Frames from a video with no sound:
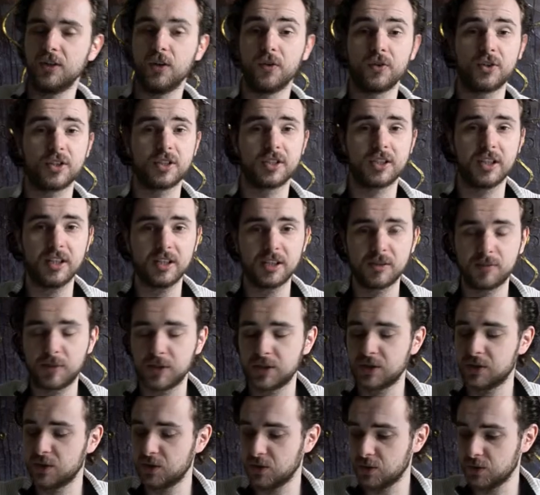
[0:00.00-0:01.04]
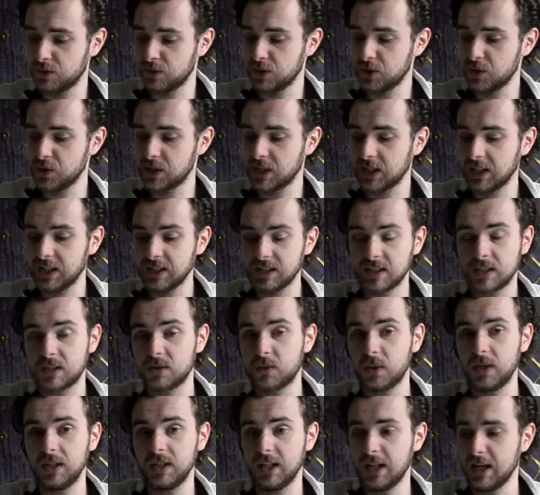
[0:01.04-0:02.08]
not just us, but to New Zealand
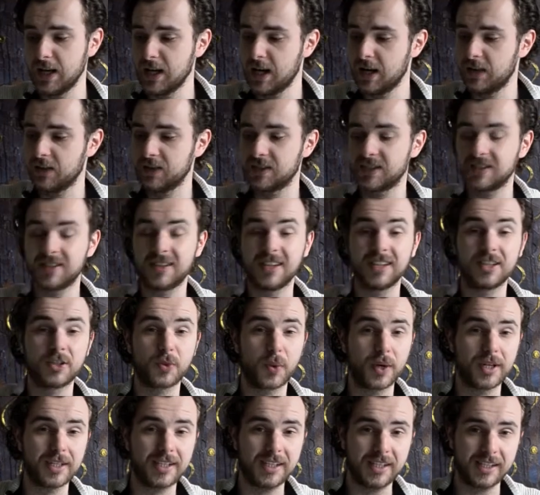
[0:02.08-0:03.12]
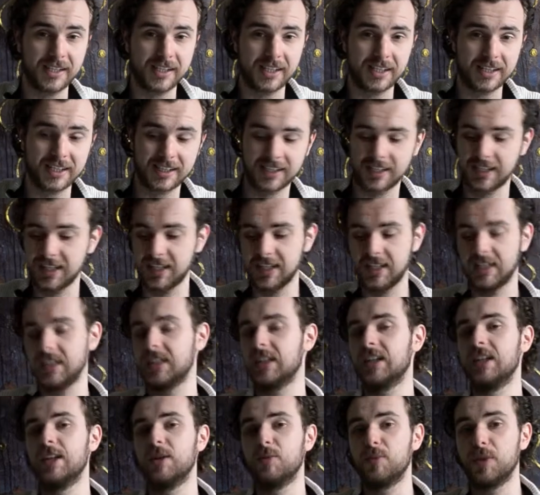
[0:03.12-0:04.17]
as well. And this is their
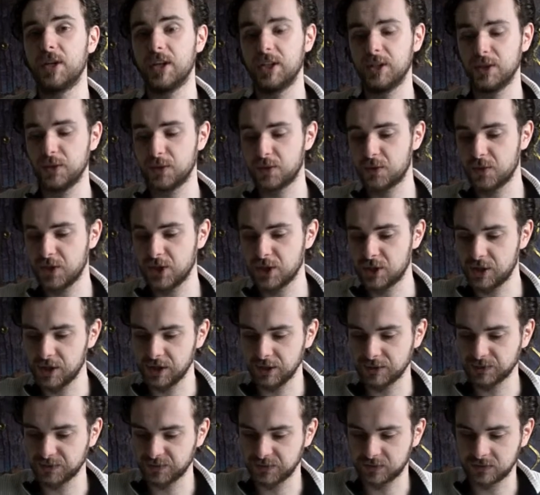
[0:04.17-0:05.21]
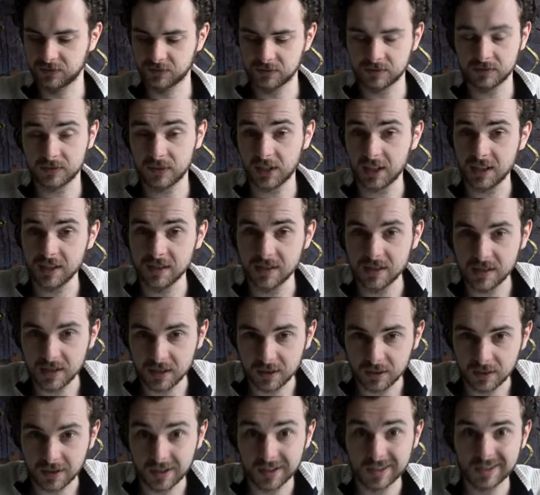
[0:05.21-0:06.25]
2016 Pinot Grigio.
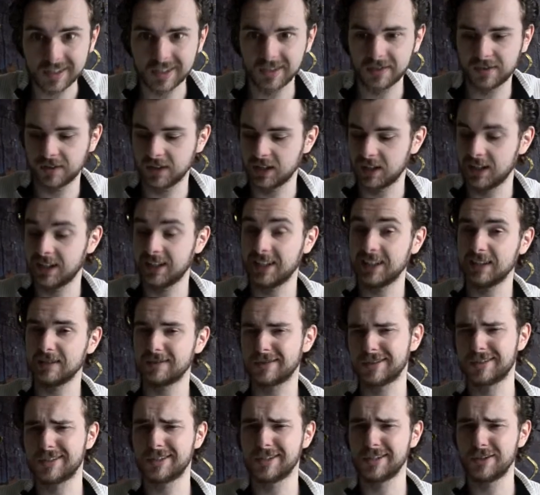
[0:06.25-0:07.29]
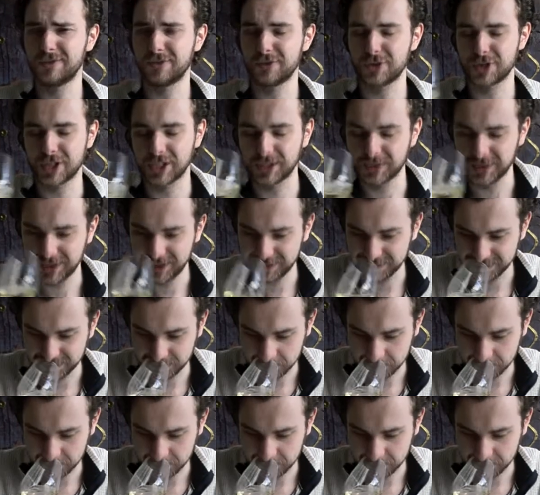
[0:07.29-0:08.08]
So let's give it a little sniff, shall we?